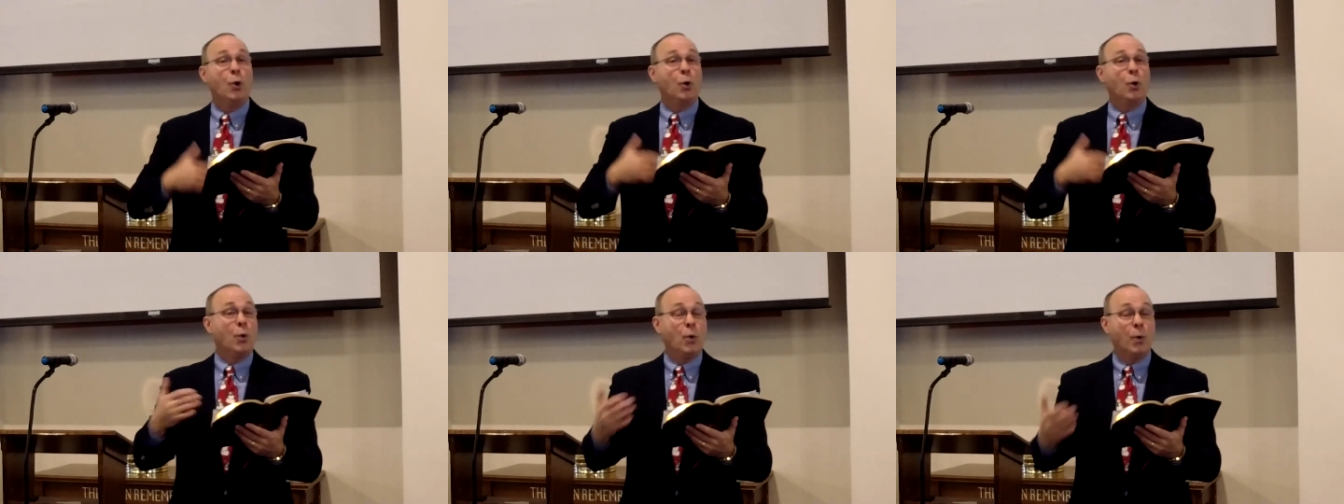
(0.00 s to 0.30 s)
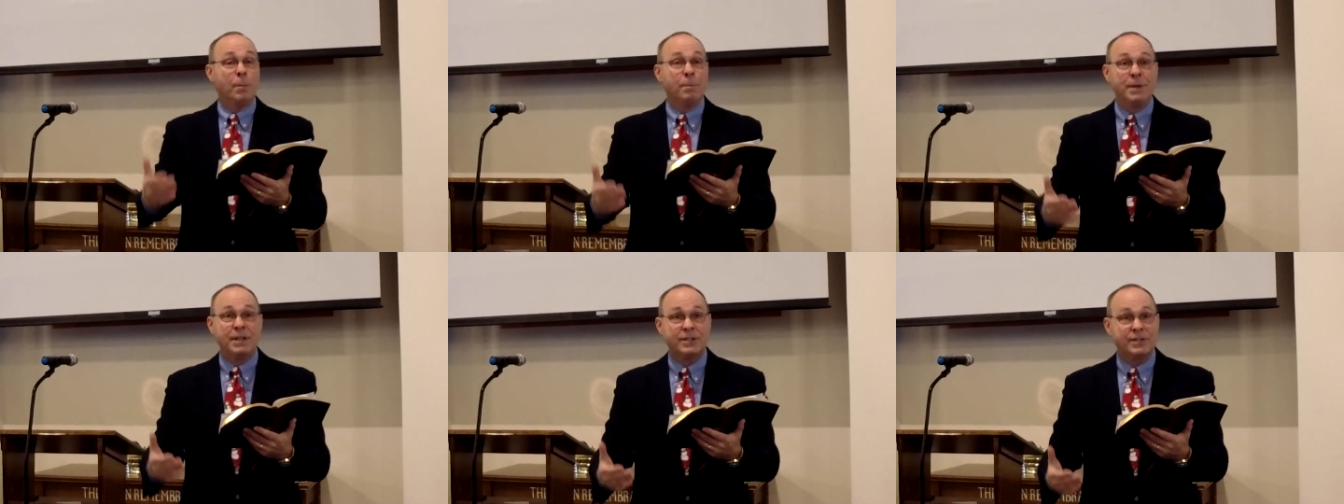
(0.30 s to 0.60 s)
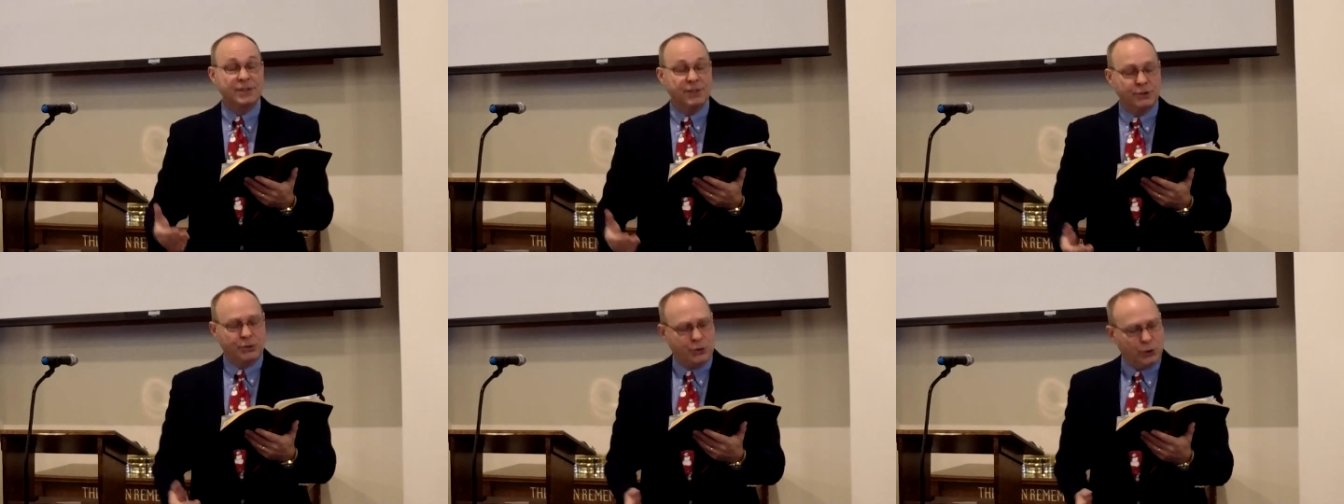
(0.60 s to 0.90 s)
or
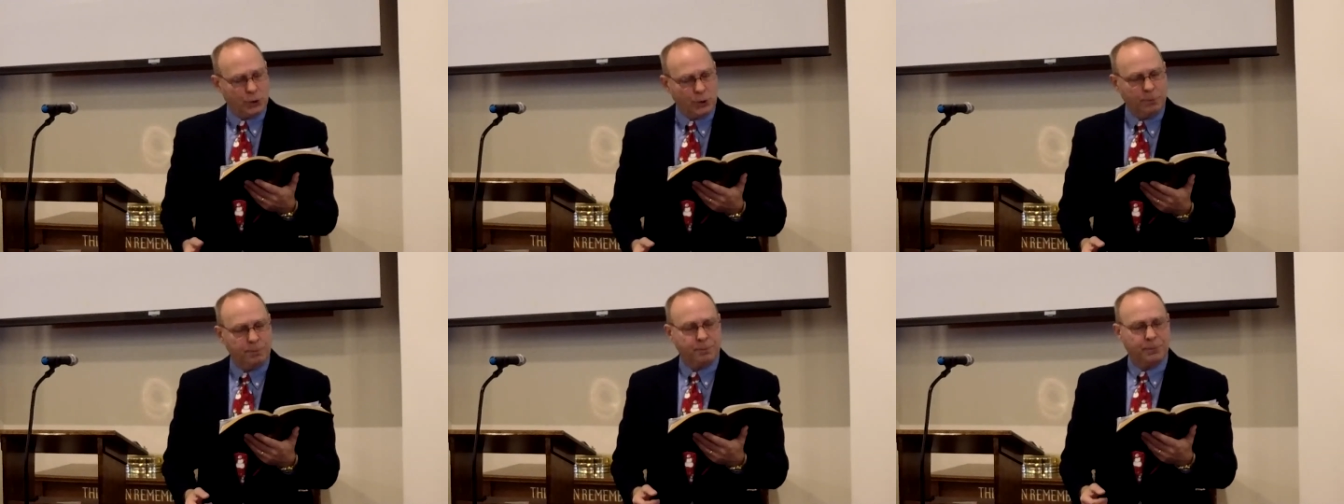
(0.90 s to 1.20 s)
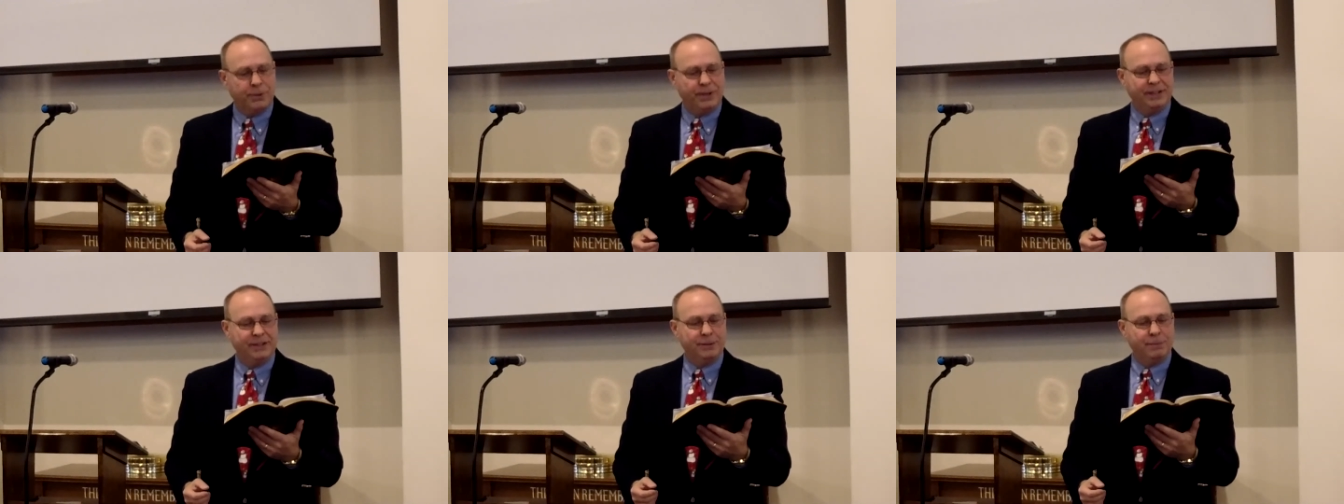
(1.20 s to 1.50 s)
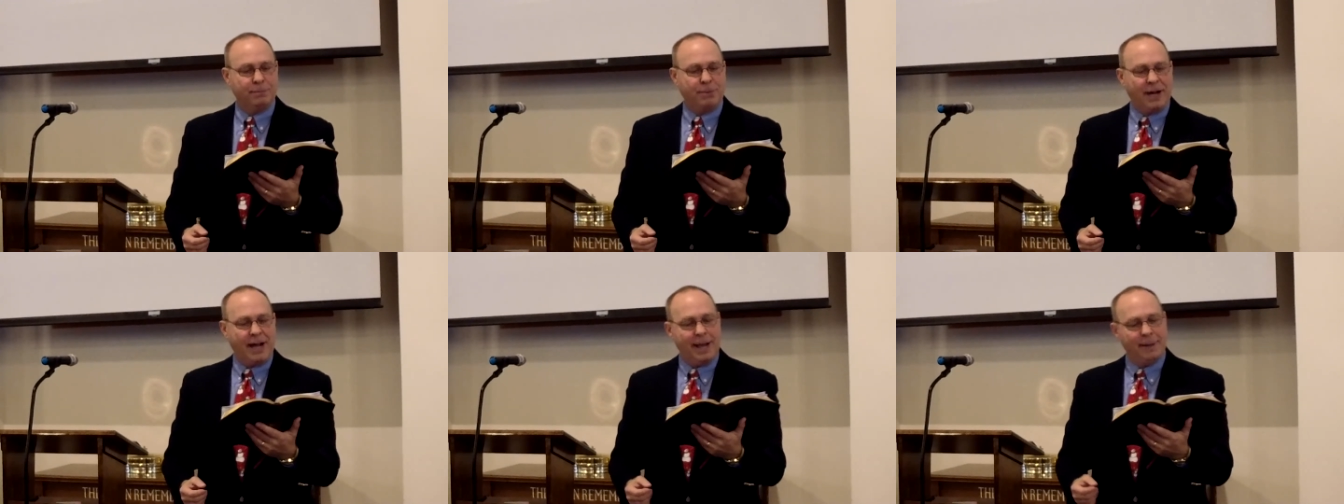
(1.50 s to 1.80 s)
misinterpreting the
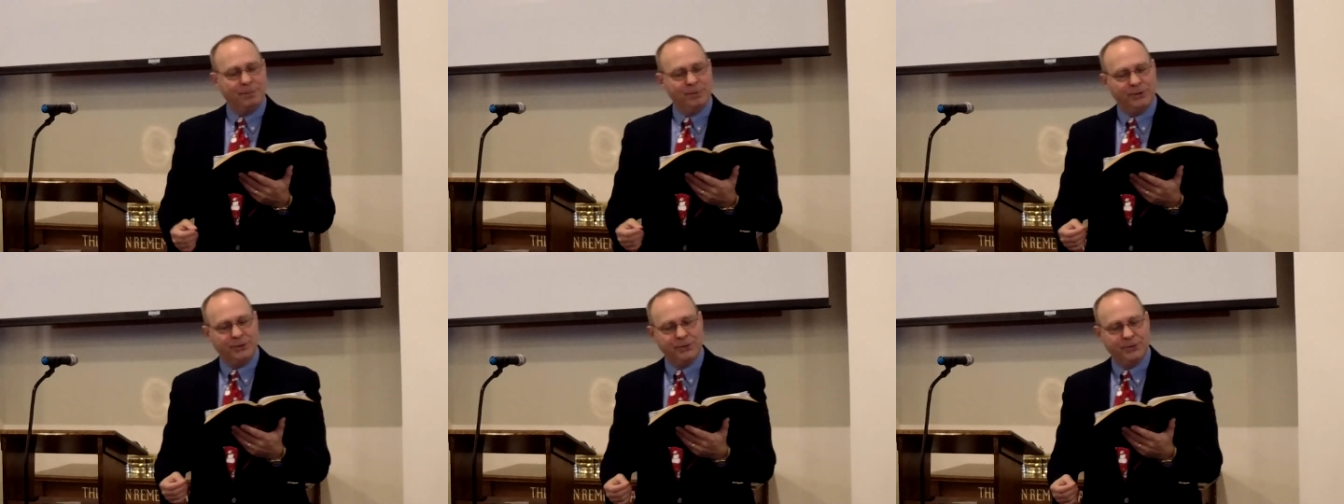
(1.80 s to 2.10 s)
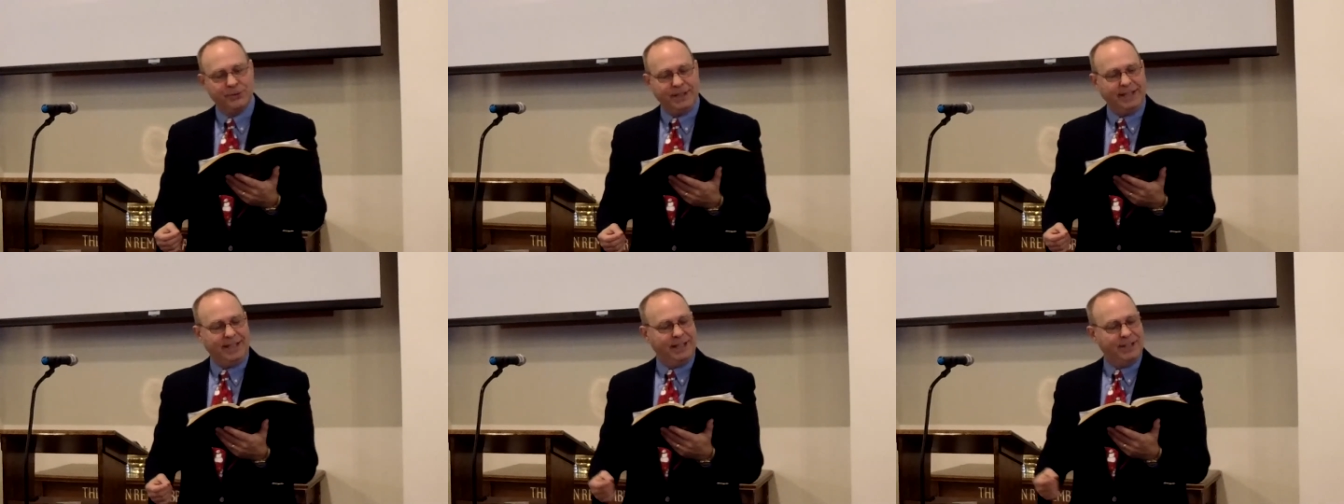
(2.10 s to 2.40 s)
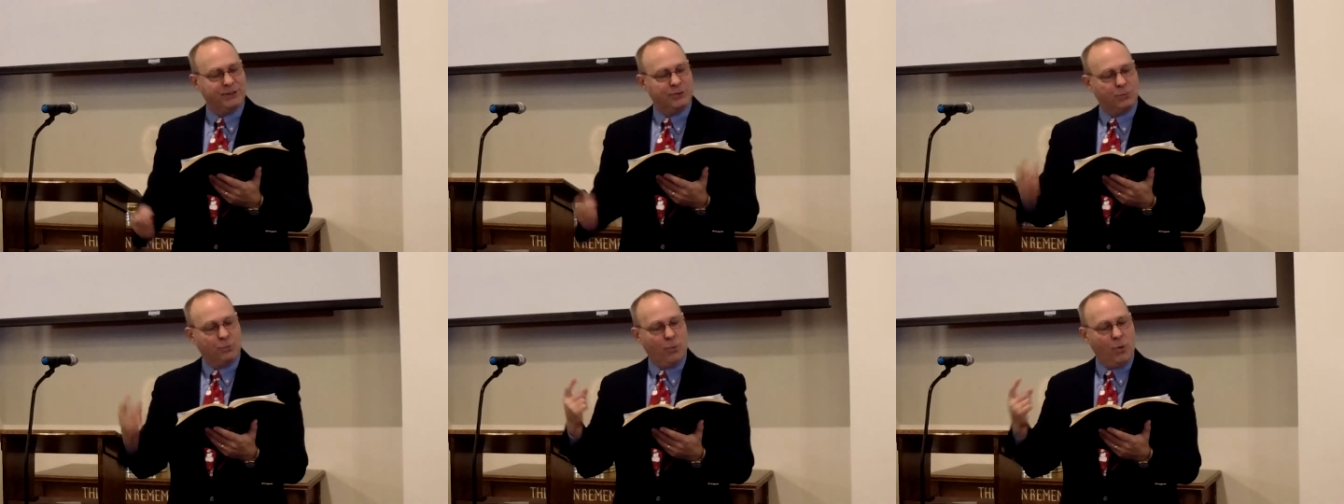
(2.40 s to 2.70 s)
Bible are
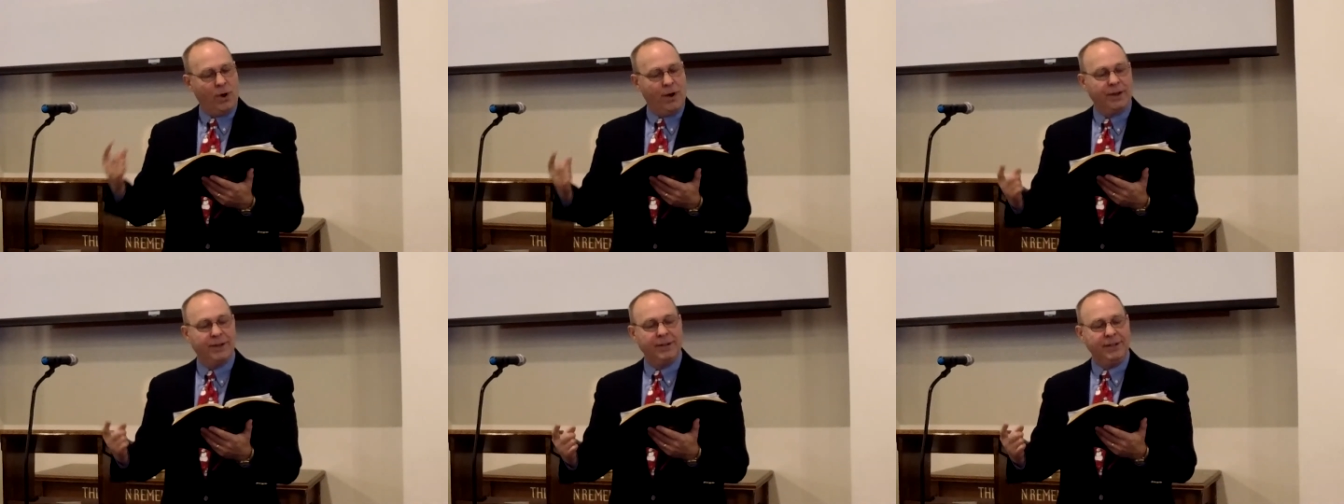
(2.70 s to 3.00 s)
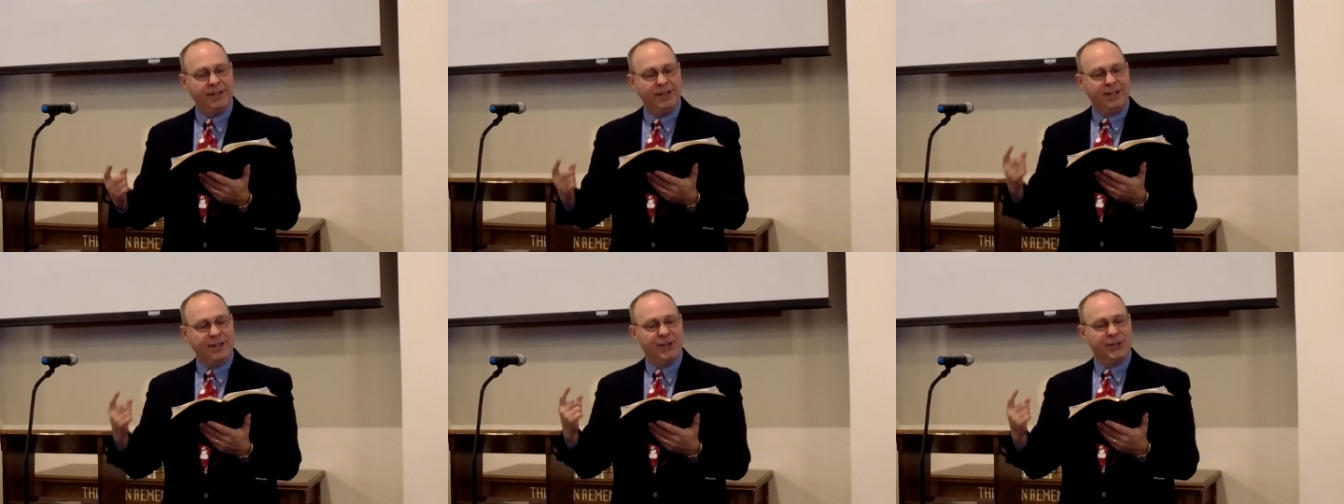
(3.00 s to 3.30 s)
these. One,